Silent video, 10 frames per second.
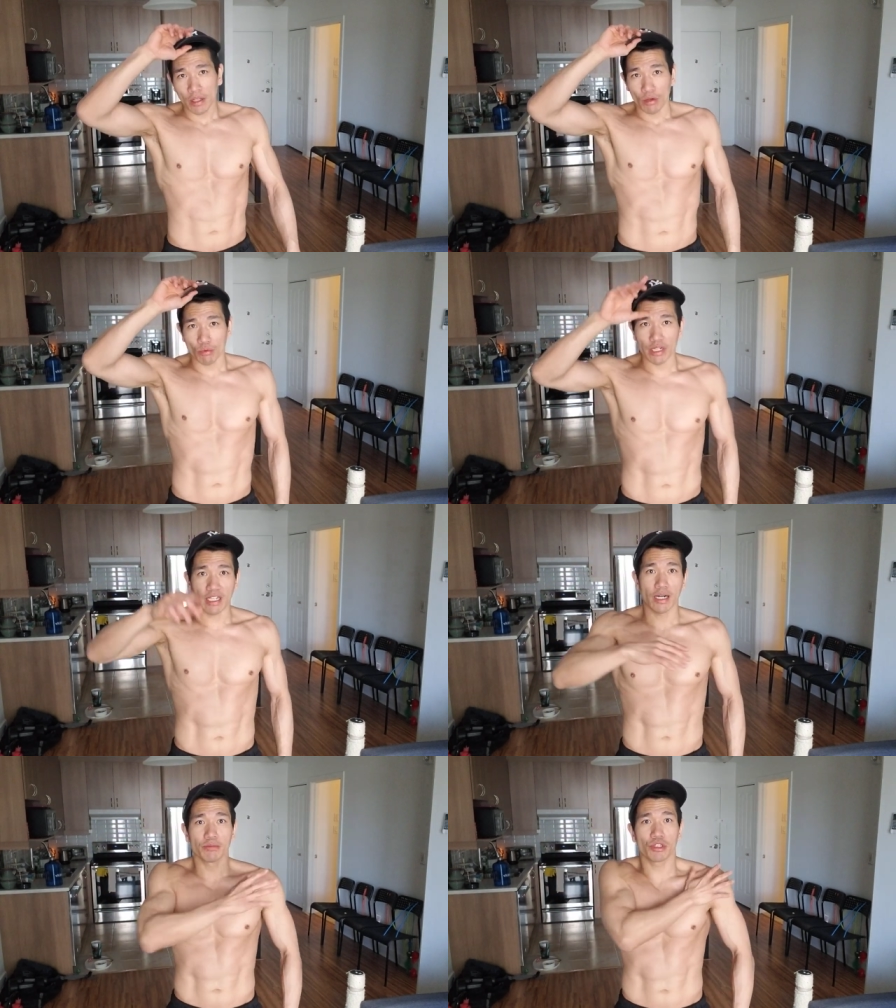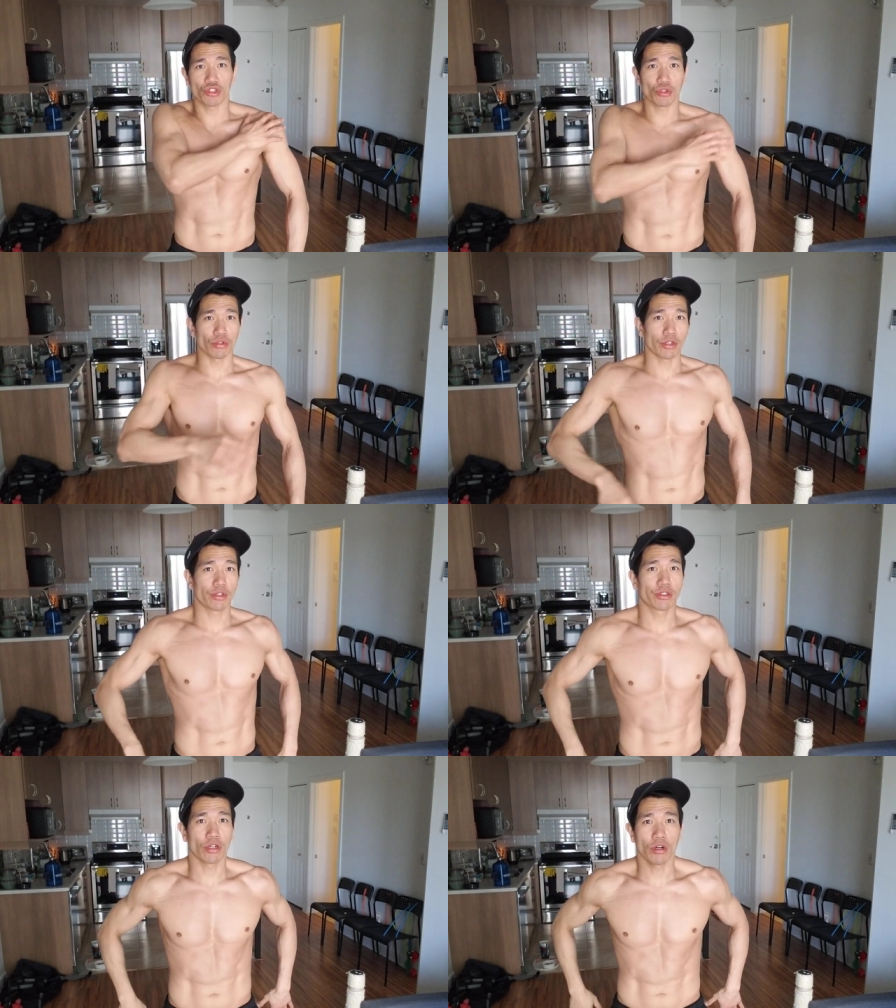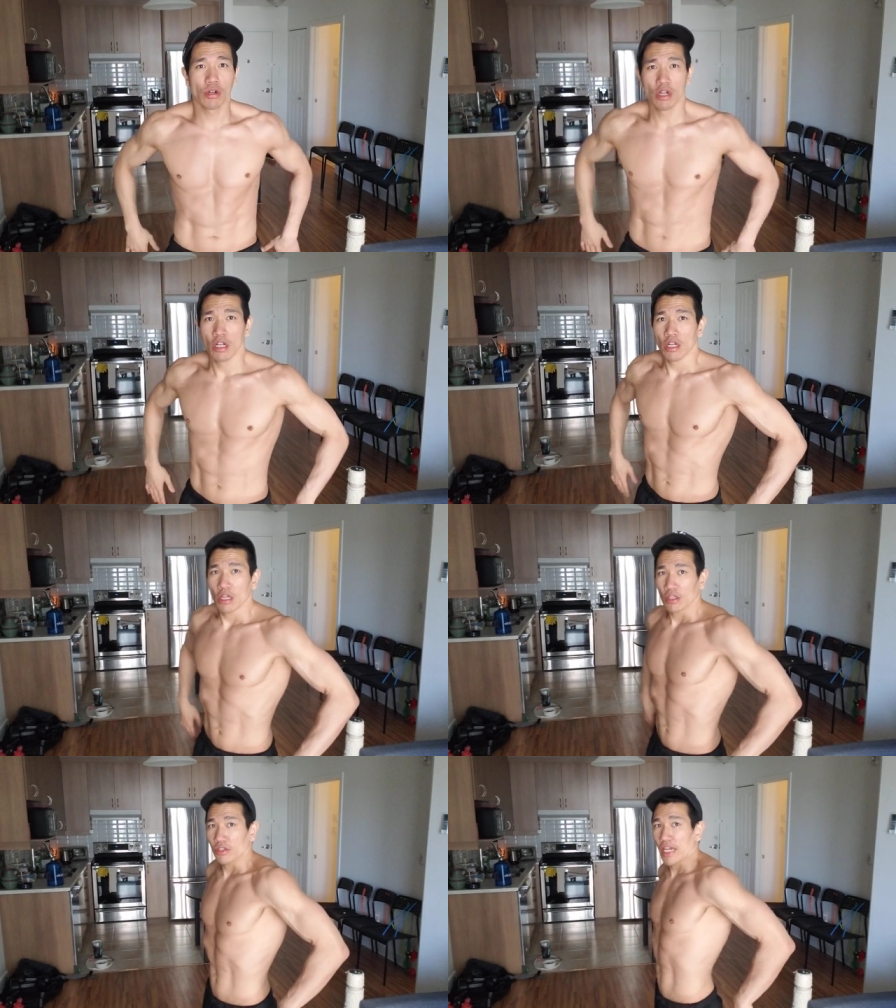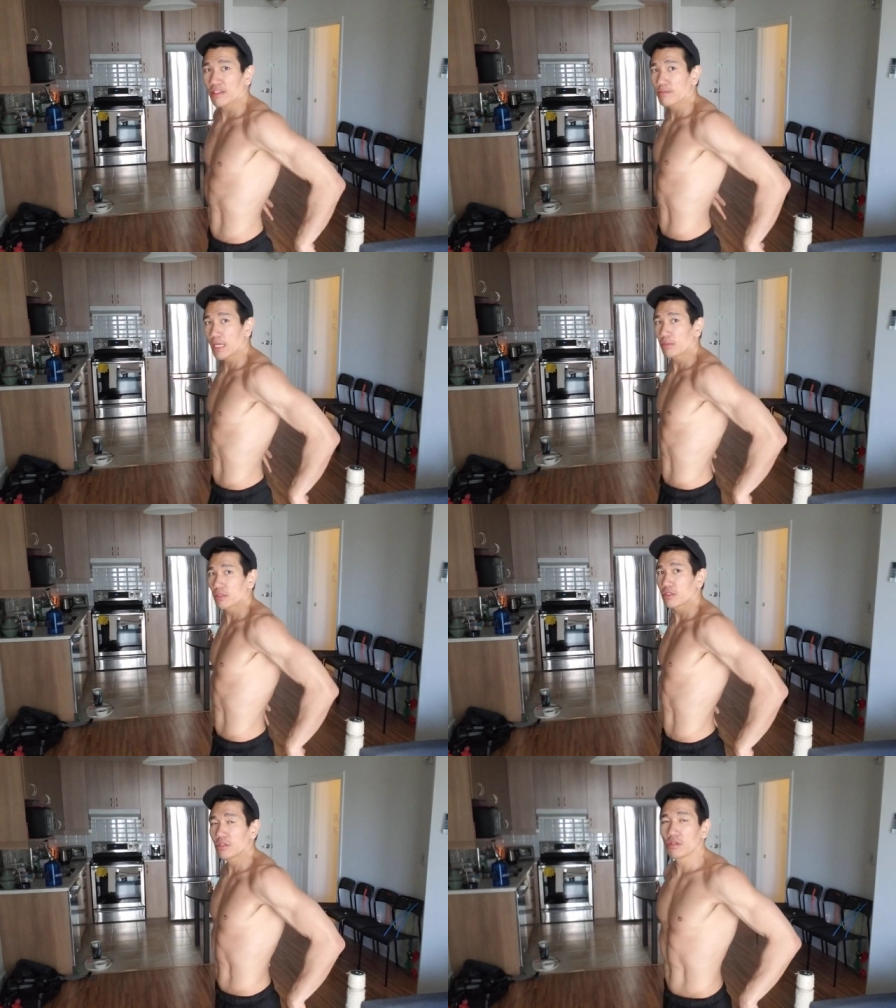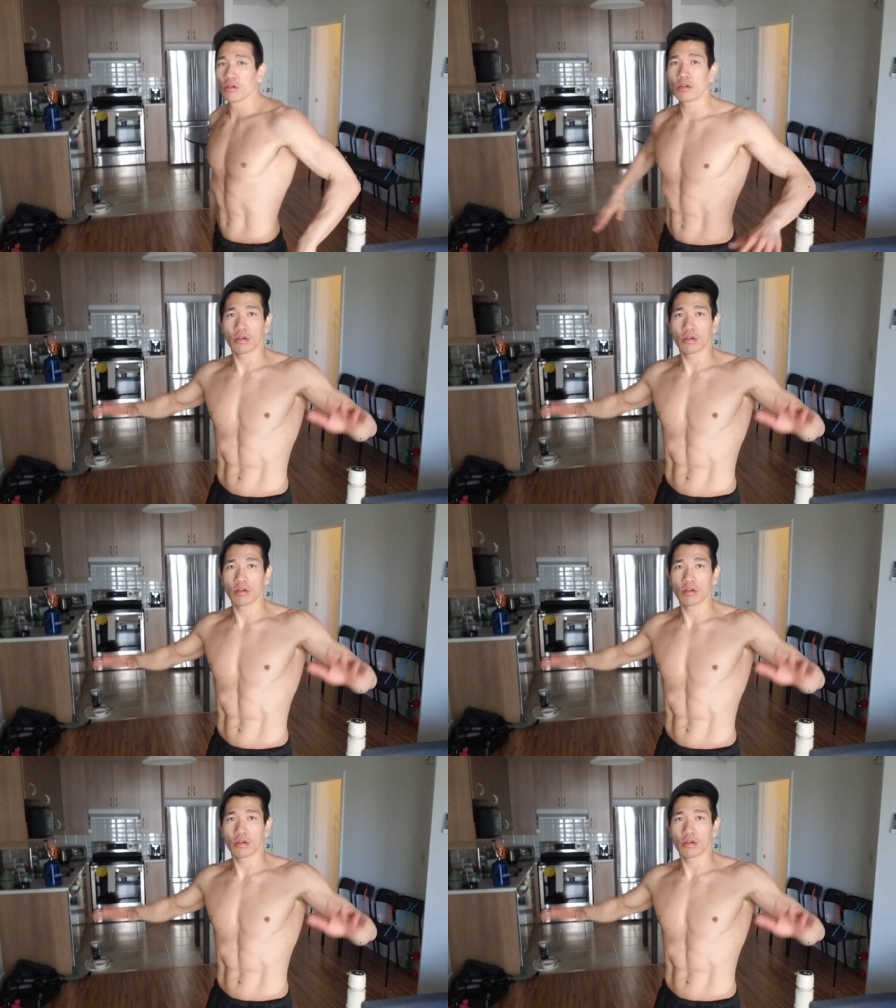When it comes to shoulder. So you have to be able to